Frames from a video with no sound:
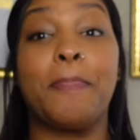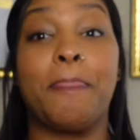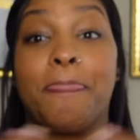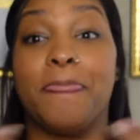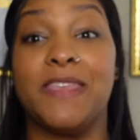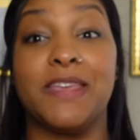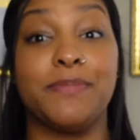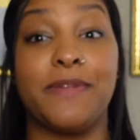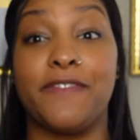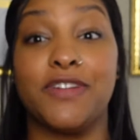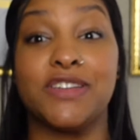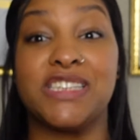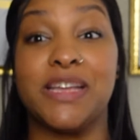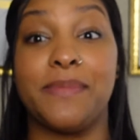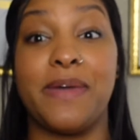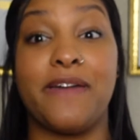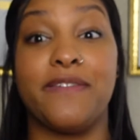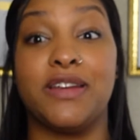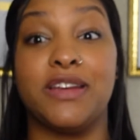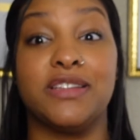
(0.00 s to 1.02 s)
This is my first time
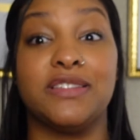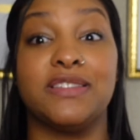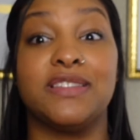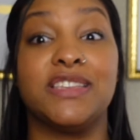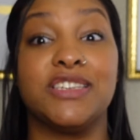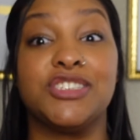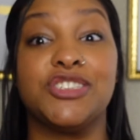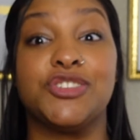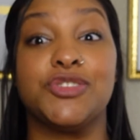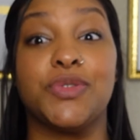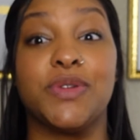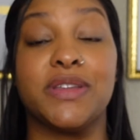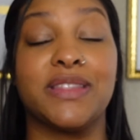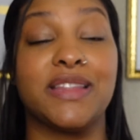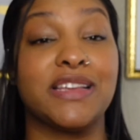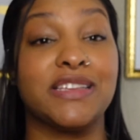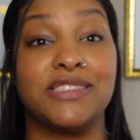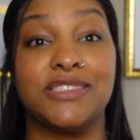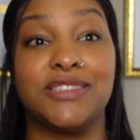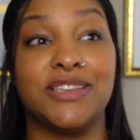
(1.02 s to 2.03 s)
having it this short.
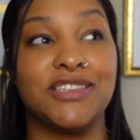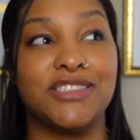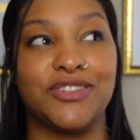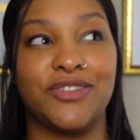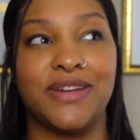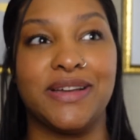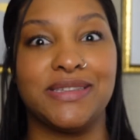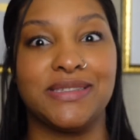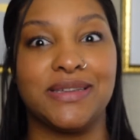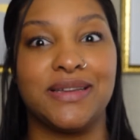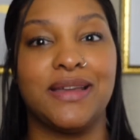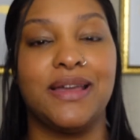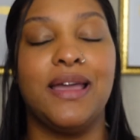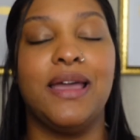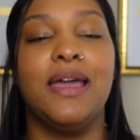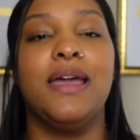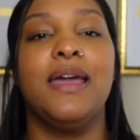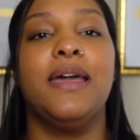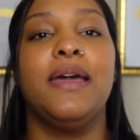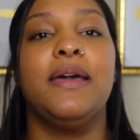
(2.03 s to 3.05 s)
It's crazy.
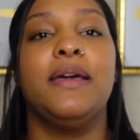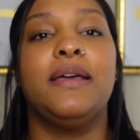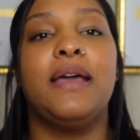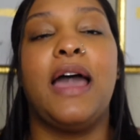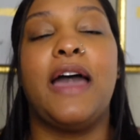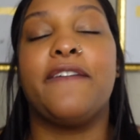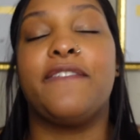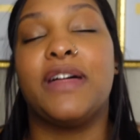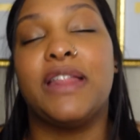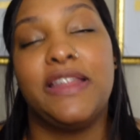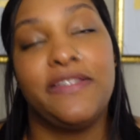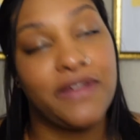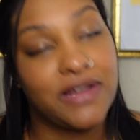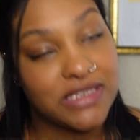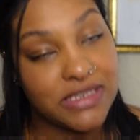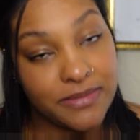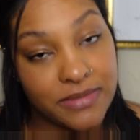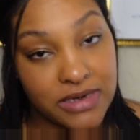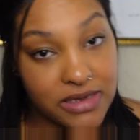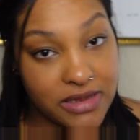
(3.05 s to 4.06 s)
I finally found
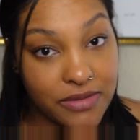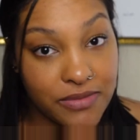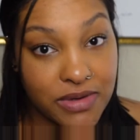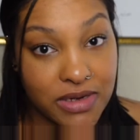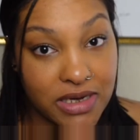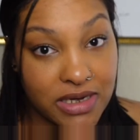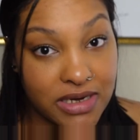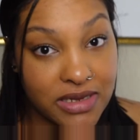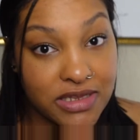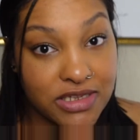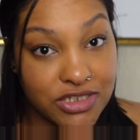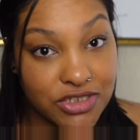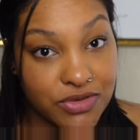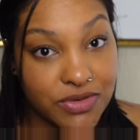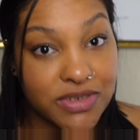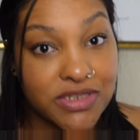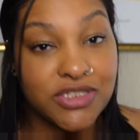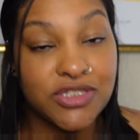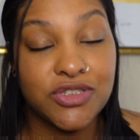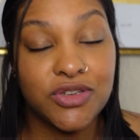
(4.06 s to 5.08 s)
somebody that would cut it this
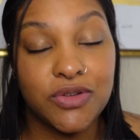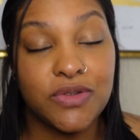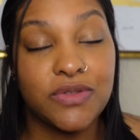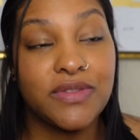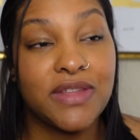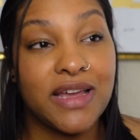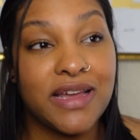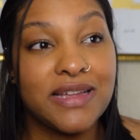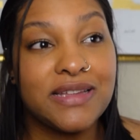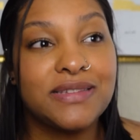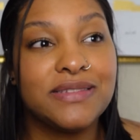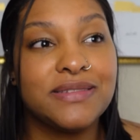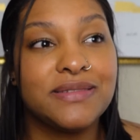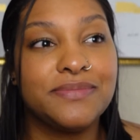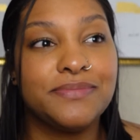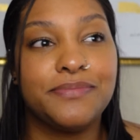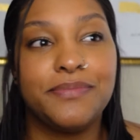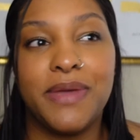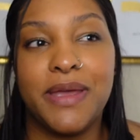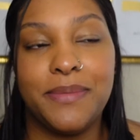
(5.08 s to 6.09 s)
short, so that
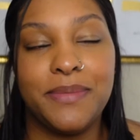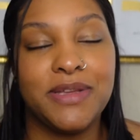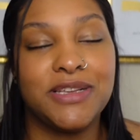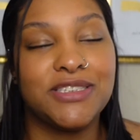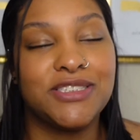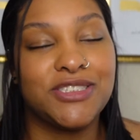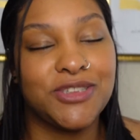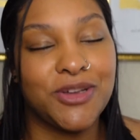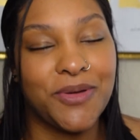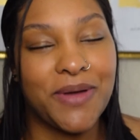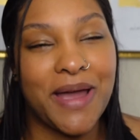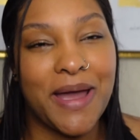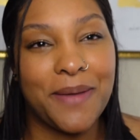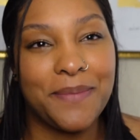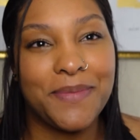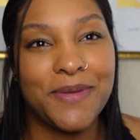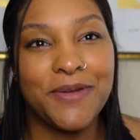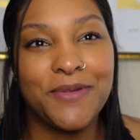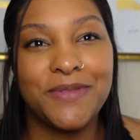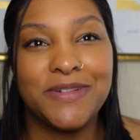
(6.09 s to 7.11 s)
made me so
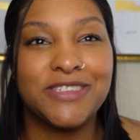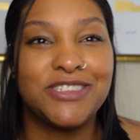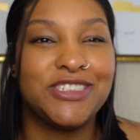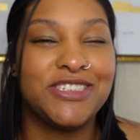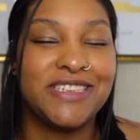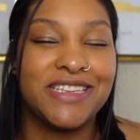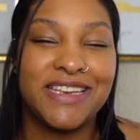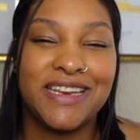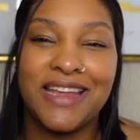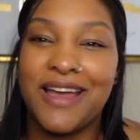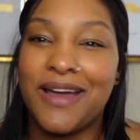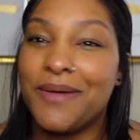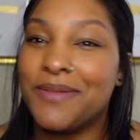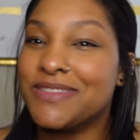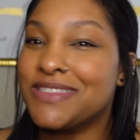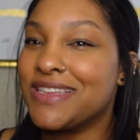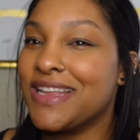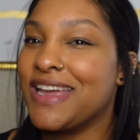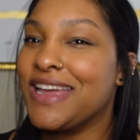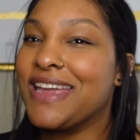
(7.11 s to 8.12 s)
happy. When she did it, I
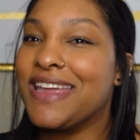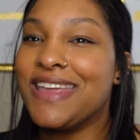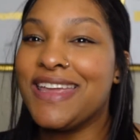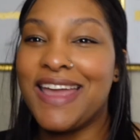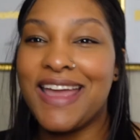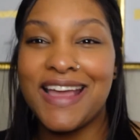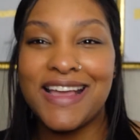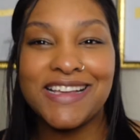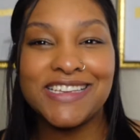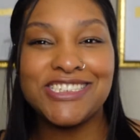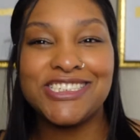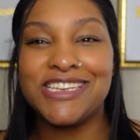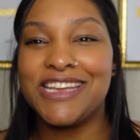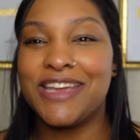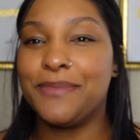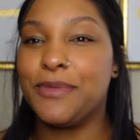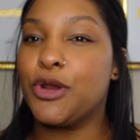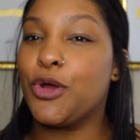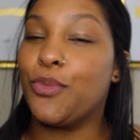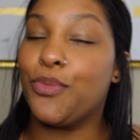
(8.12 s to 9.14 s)
was like, yes, she didn't give
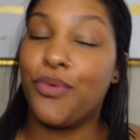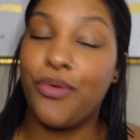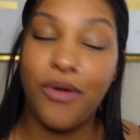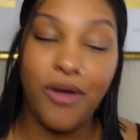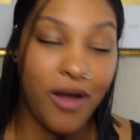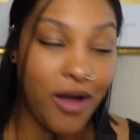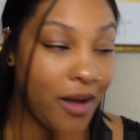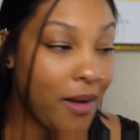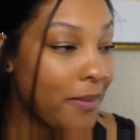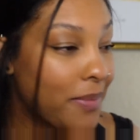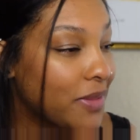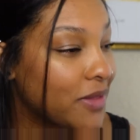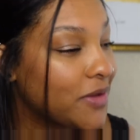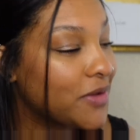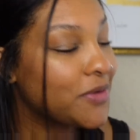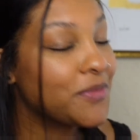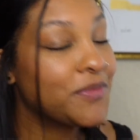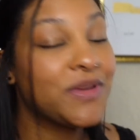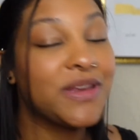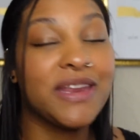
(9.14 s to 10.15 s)
me no
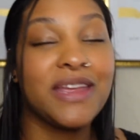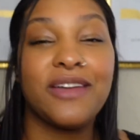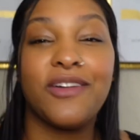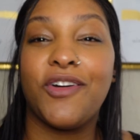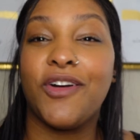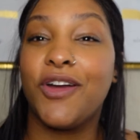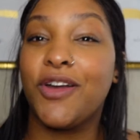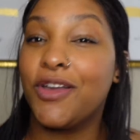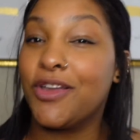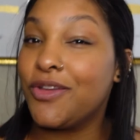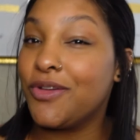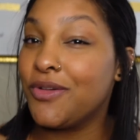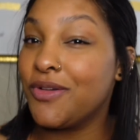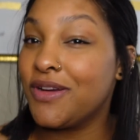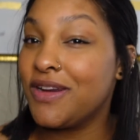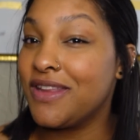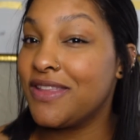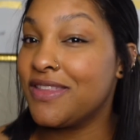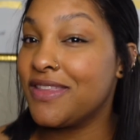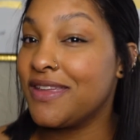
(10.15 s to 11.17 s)
problem. We didn't argue or
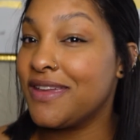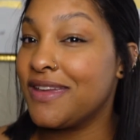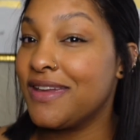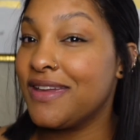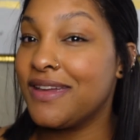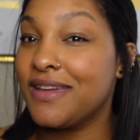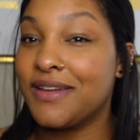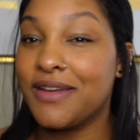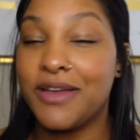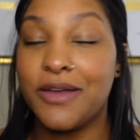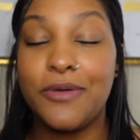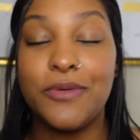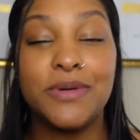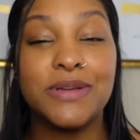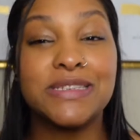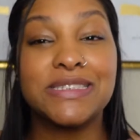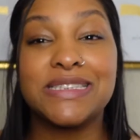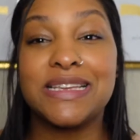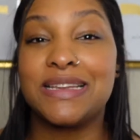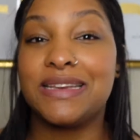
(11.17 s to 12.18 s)
anything. It
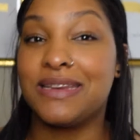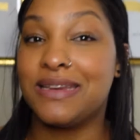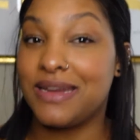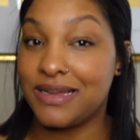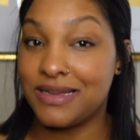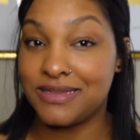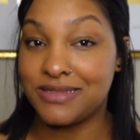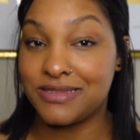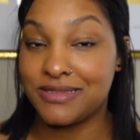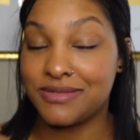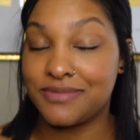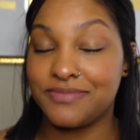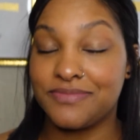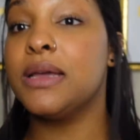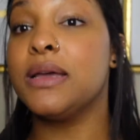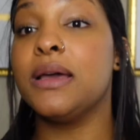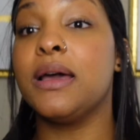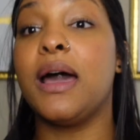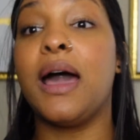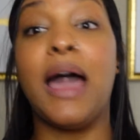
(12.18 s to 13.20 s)
was nice.
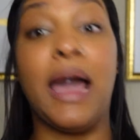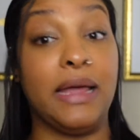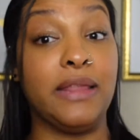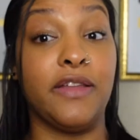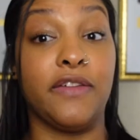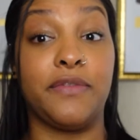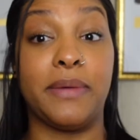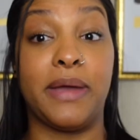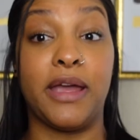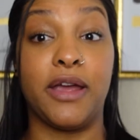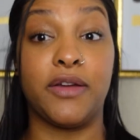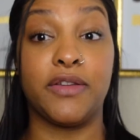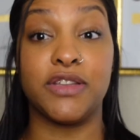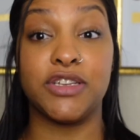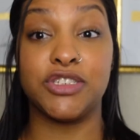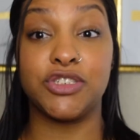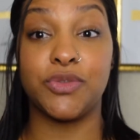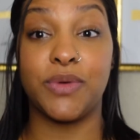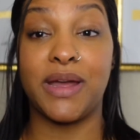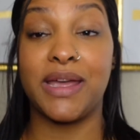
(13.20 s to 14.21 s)
I love my hair this
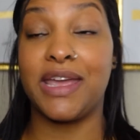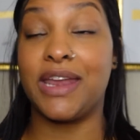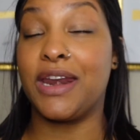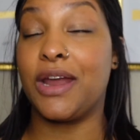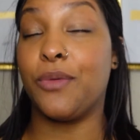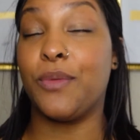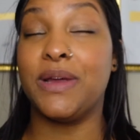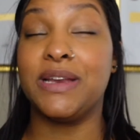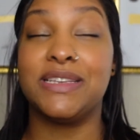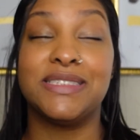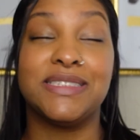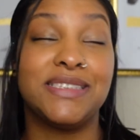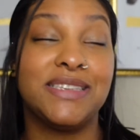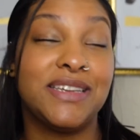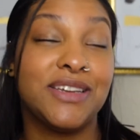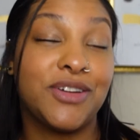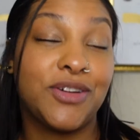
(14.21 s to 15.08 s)
short. I cannot wait to see it